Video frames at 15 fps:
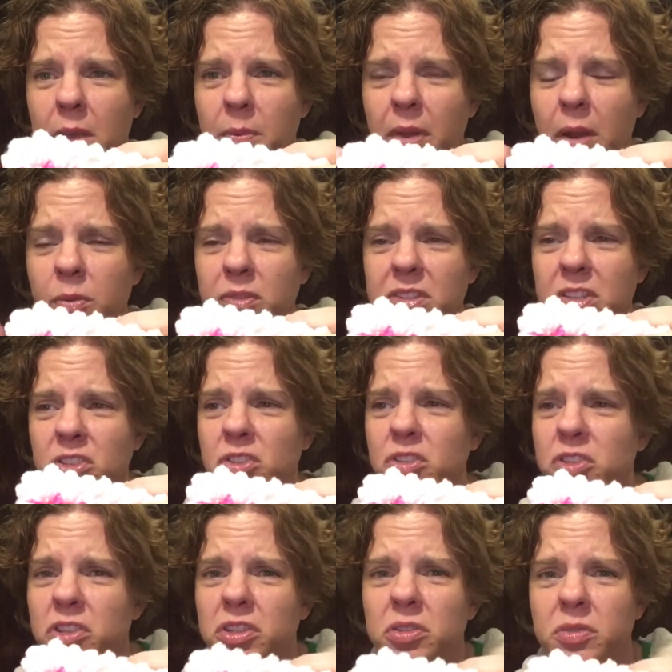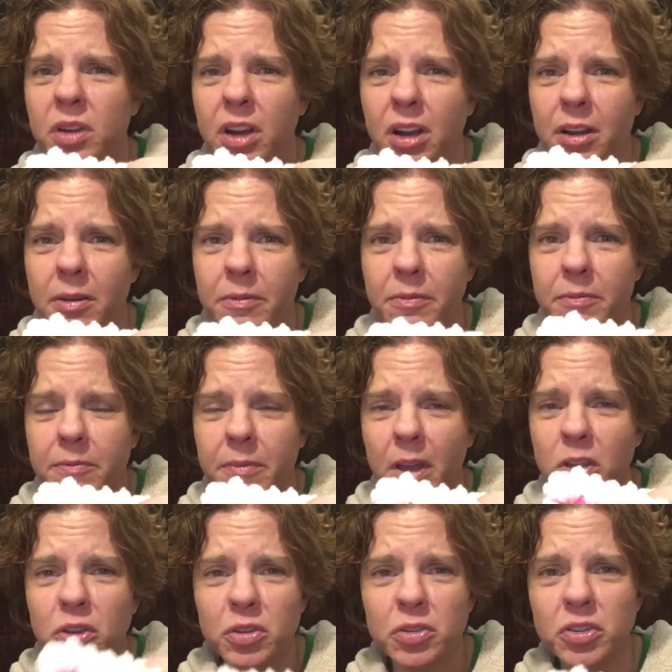But I will send you to a
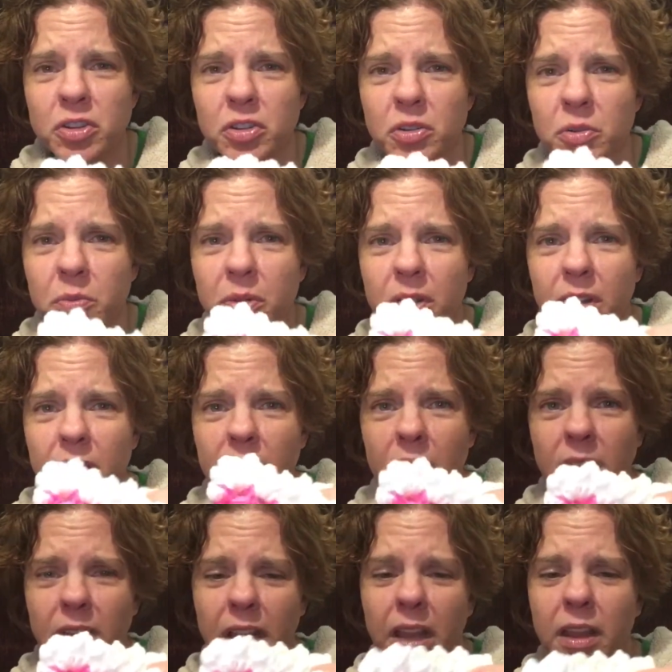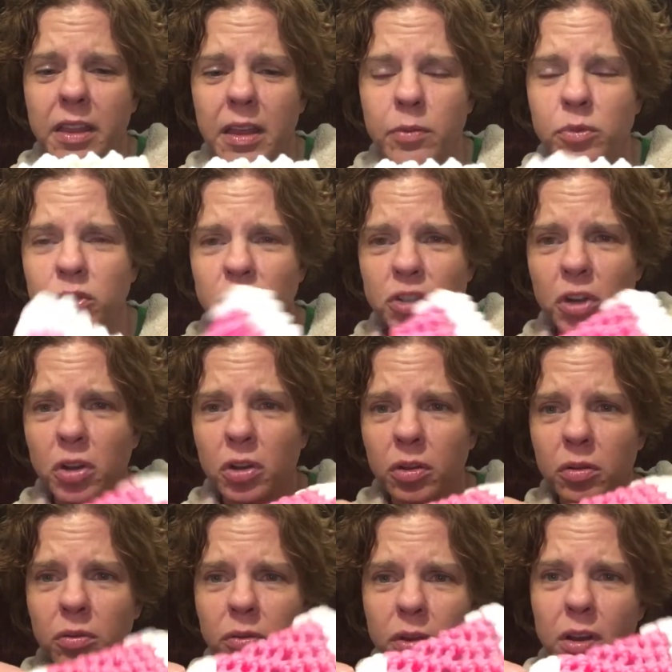YouTube link that will show
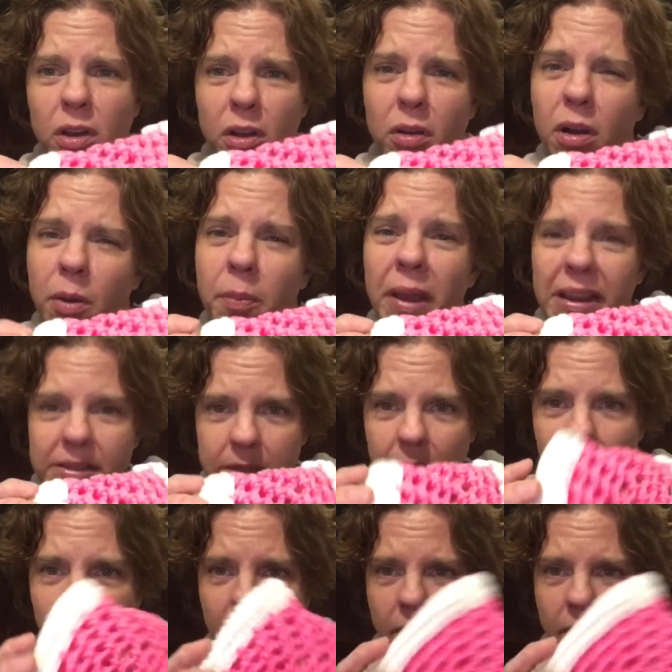you, you know, a basic